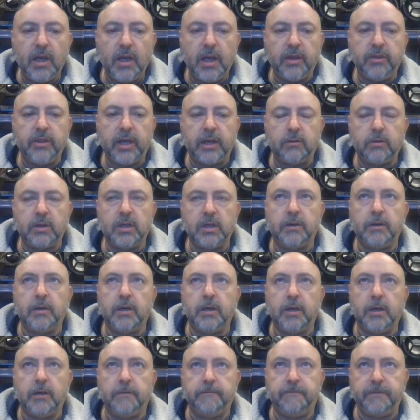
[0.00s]
and that
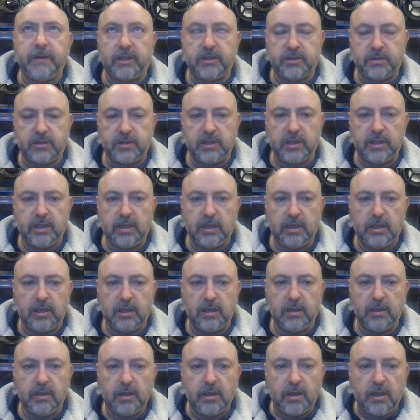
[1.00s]
affects the
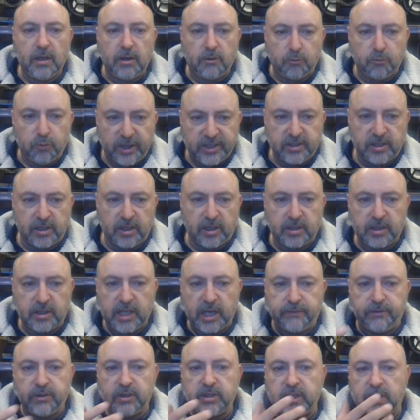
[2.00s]
resonant
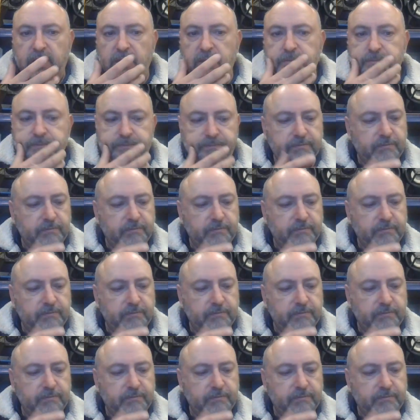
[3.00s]
cavity